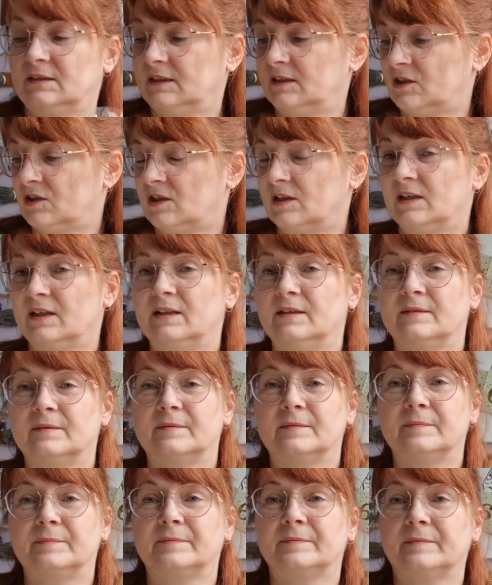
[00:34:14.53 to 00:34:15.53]
Actually,
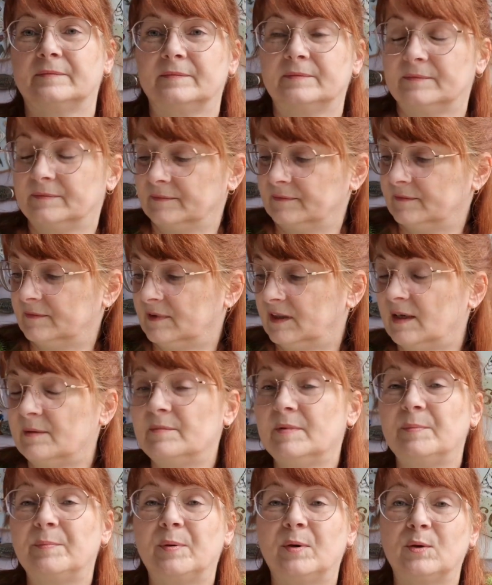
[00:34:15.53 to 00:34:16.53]

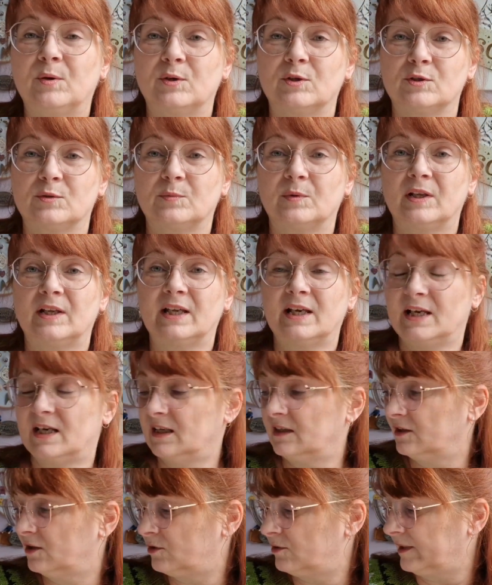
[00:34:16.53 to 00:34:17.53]
let me pause while I
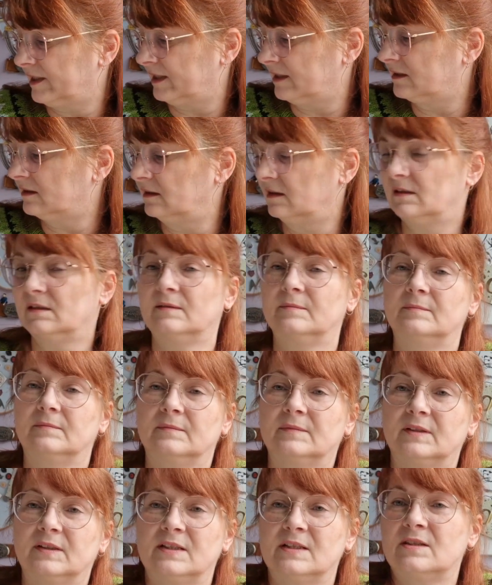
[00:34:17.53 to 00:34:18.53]
uncrinkle them.
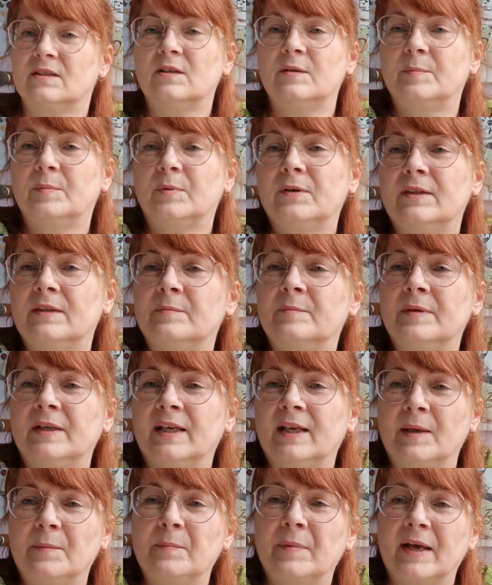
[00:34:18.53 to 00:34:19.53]
There's no point in them
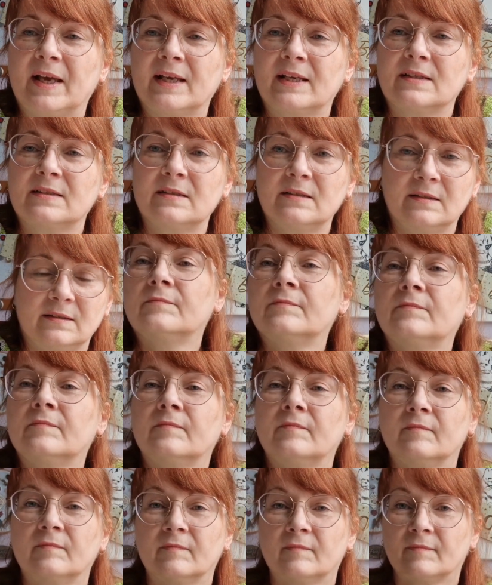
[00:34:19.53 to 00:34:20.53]
being in bags.
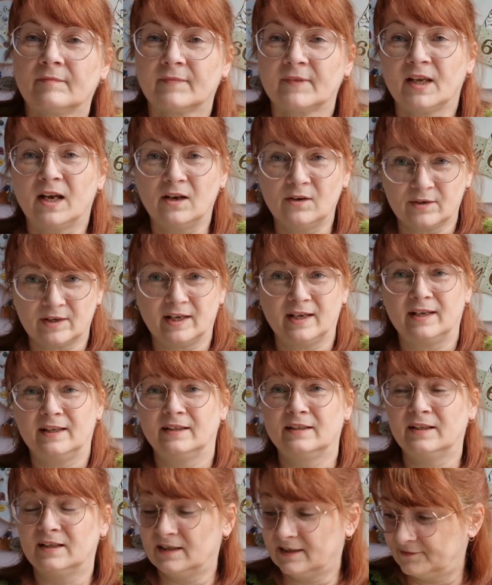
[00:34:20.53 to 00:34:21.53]

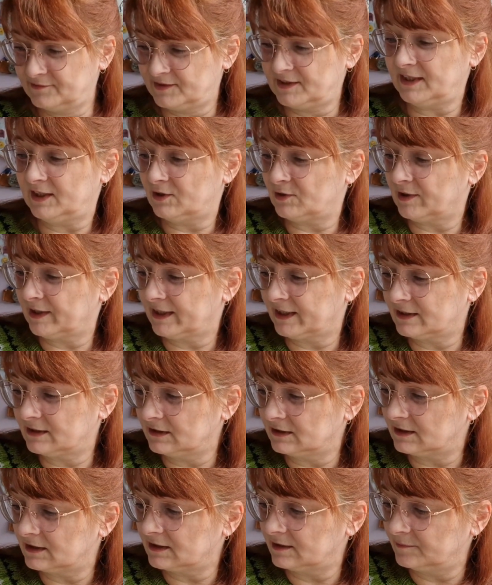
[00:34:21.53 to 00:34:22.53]
Okay, I've
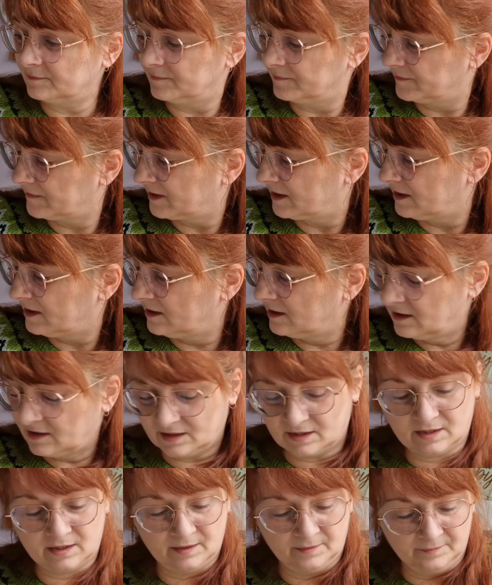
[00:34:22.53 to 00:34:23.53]
decrinkled them.
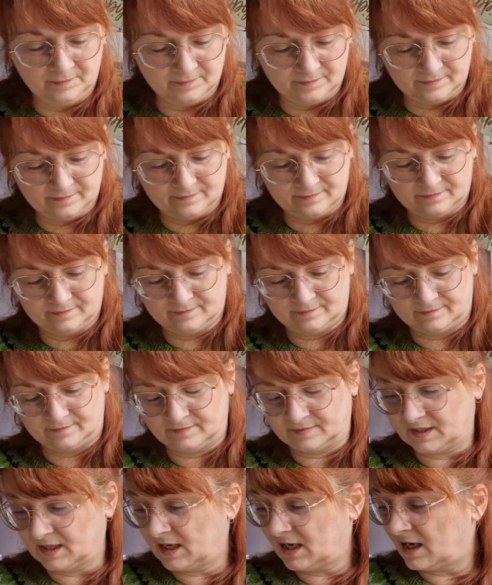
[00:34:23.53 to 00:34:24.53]

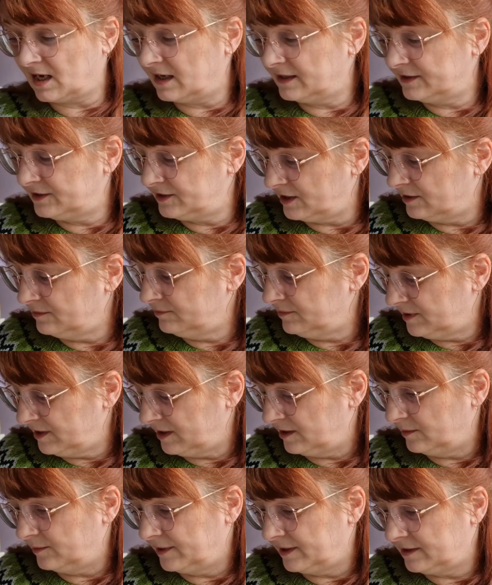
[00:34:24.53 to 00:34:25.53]
I don't
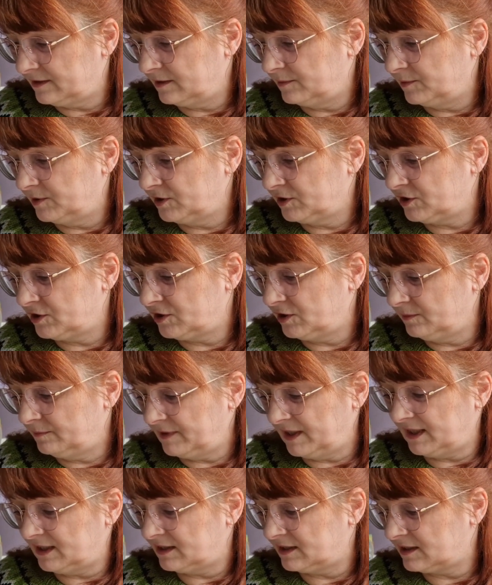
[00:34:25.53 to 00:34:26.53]
know whether I want to do
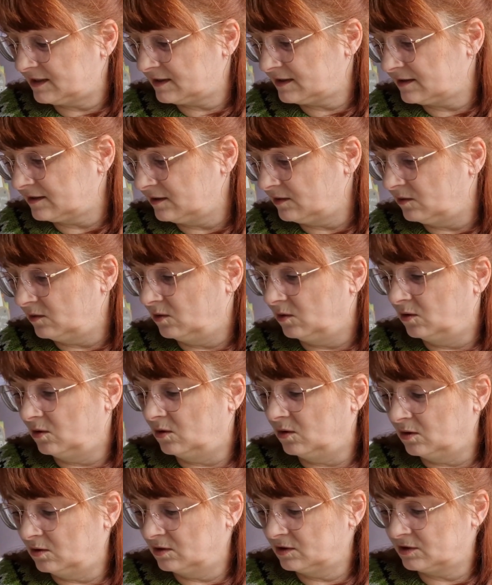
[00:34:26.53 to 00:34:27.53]
mitts
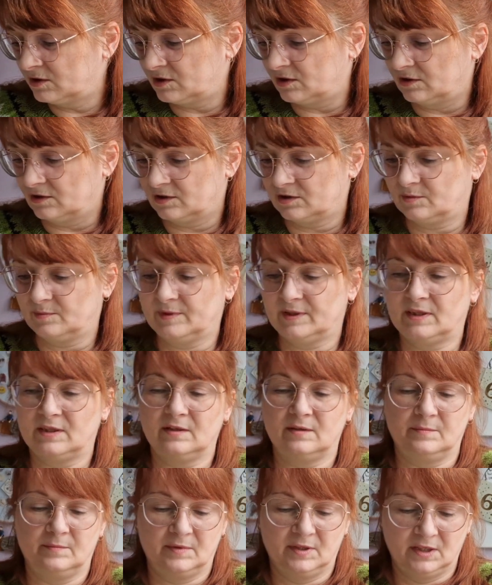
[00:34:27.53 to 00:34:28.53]
or socks with
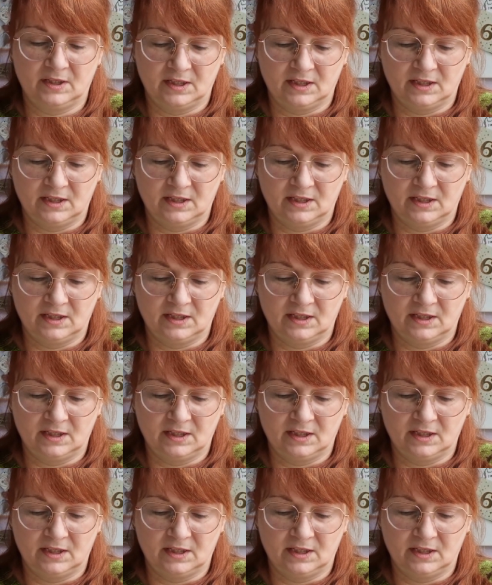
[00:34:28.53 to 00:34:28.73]
them.